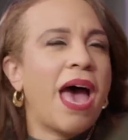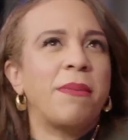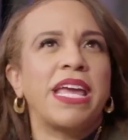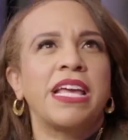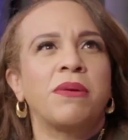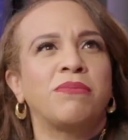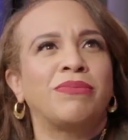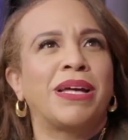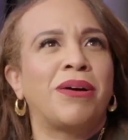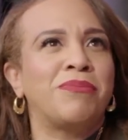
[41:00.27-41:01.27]
I mean,
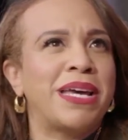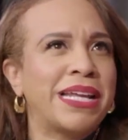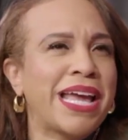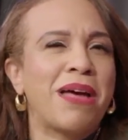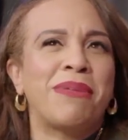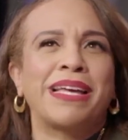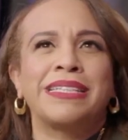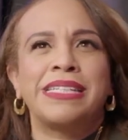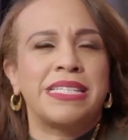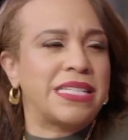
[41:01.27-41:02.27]
on Medicare, I'm like,
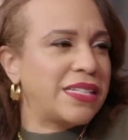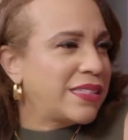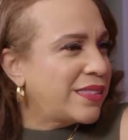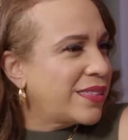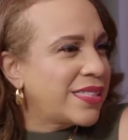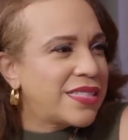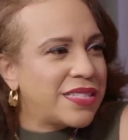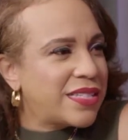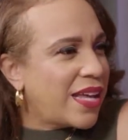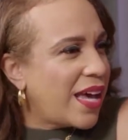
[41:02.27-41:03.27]
listen, this
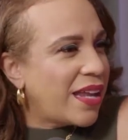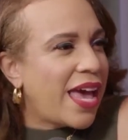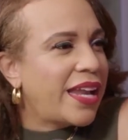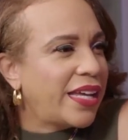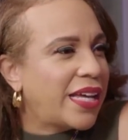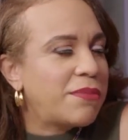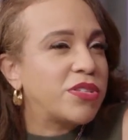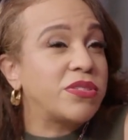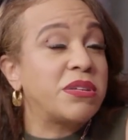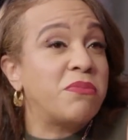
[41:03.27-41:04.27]
is not adding up.
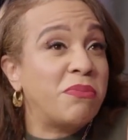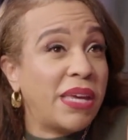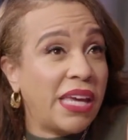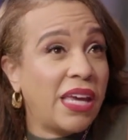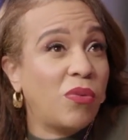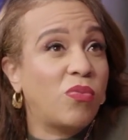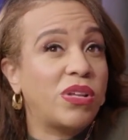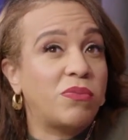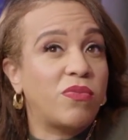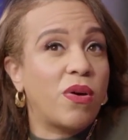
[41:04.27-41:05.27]
So to me,
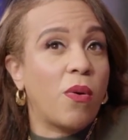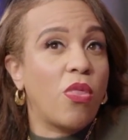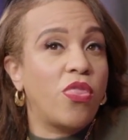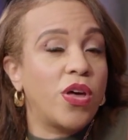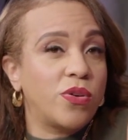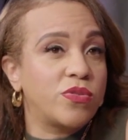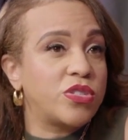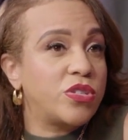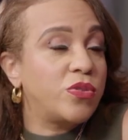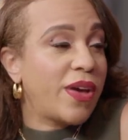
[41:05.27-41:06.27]
when those
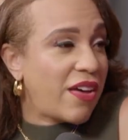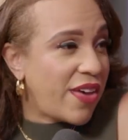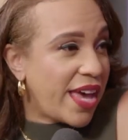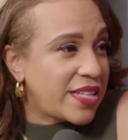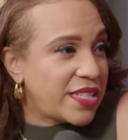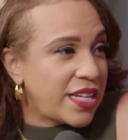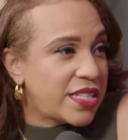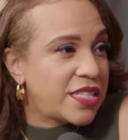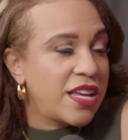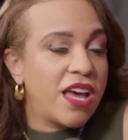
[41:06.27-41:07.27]
do have
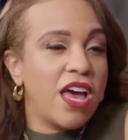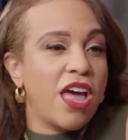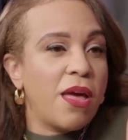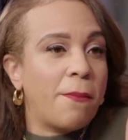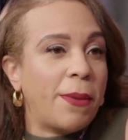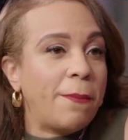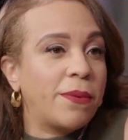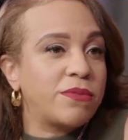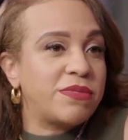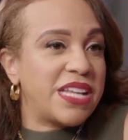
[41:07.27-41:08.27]
assets,
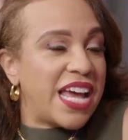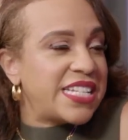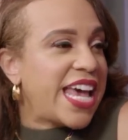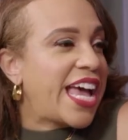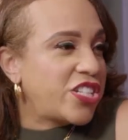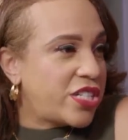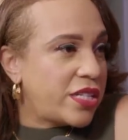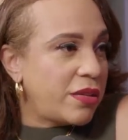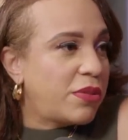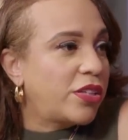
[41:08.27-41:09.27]
people attach
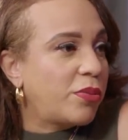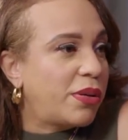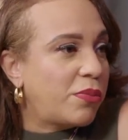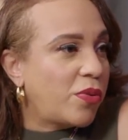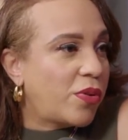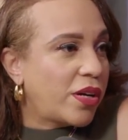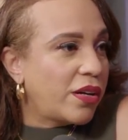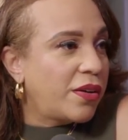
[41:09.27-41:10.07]
to them a little bit more.